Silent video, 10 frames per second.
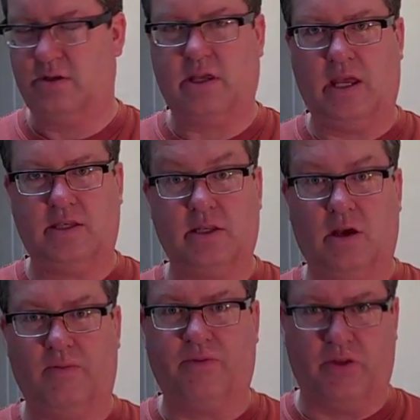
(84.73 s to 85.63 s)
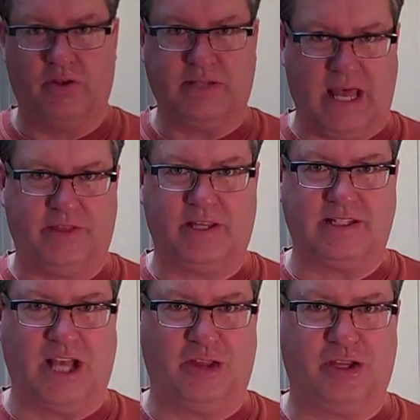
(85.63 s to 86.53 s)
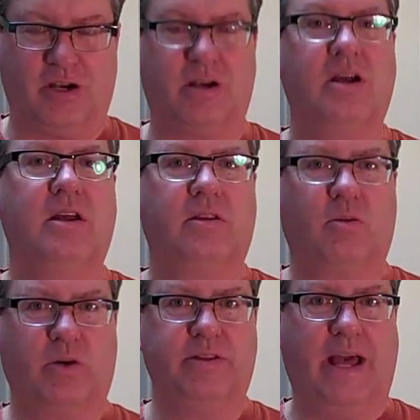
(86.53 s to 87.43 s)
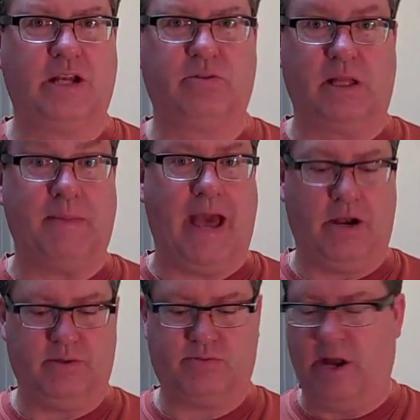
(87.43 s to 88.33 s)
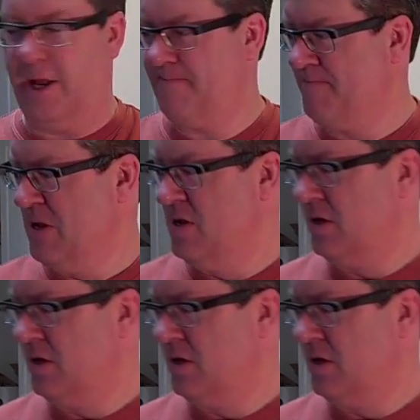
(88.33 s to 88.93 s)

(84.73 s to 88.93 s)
Okay, so for those athletes out there, the word naturally matters, right?